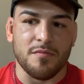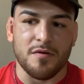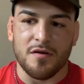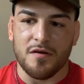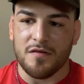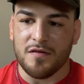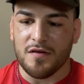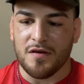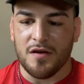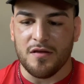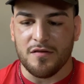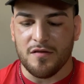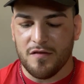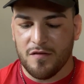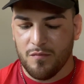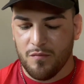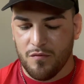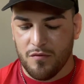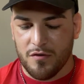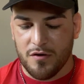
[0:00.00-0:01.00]
because again, this
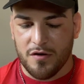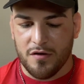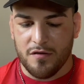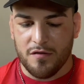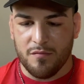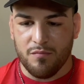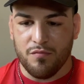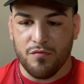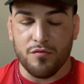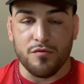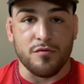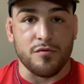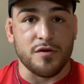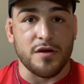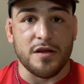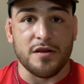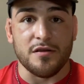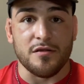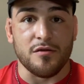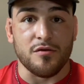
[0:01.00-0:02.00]
sport is brutal in
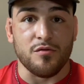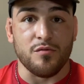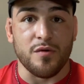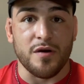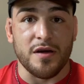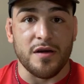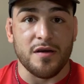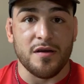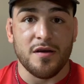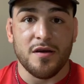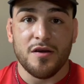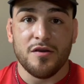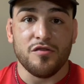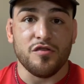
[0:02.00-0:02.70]
any little way.